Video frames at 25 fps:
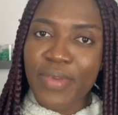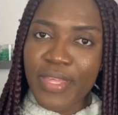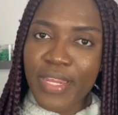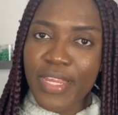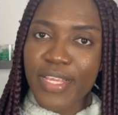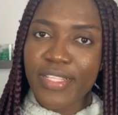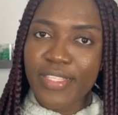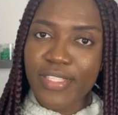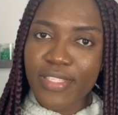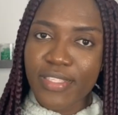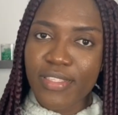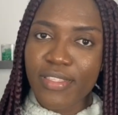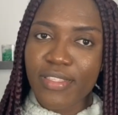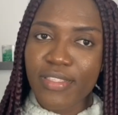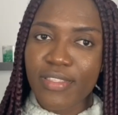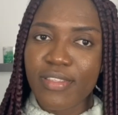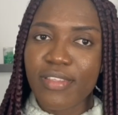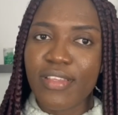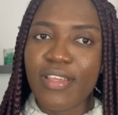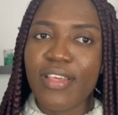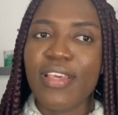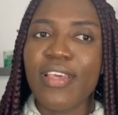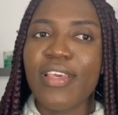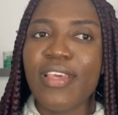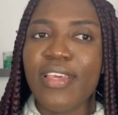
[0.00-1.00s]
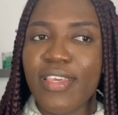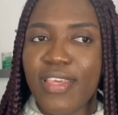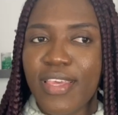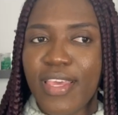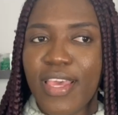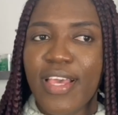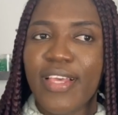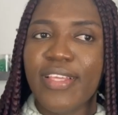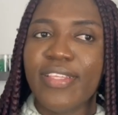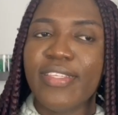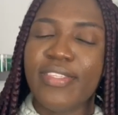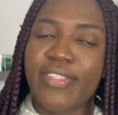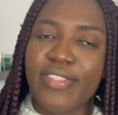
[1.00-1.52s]
minutes?
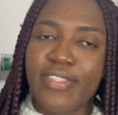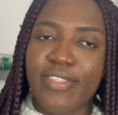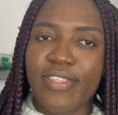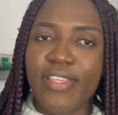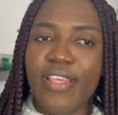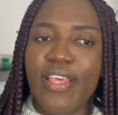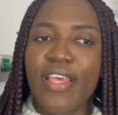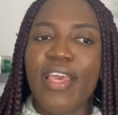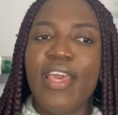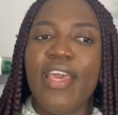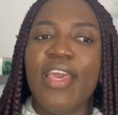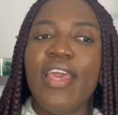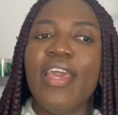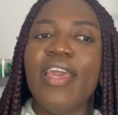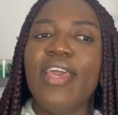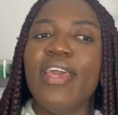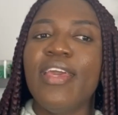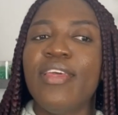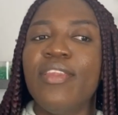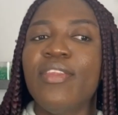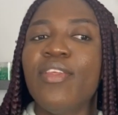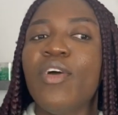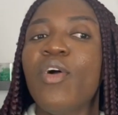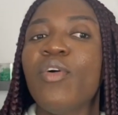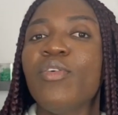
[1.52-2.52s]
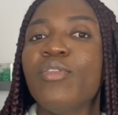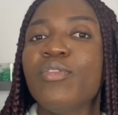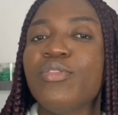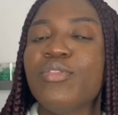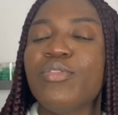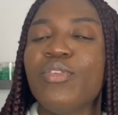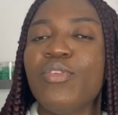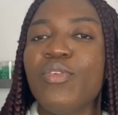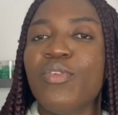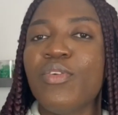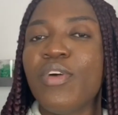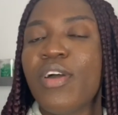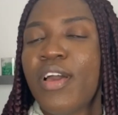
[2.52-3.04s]
Yes. And
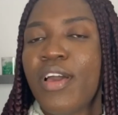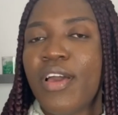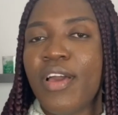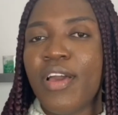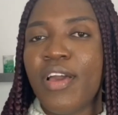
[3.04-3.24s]
also,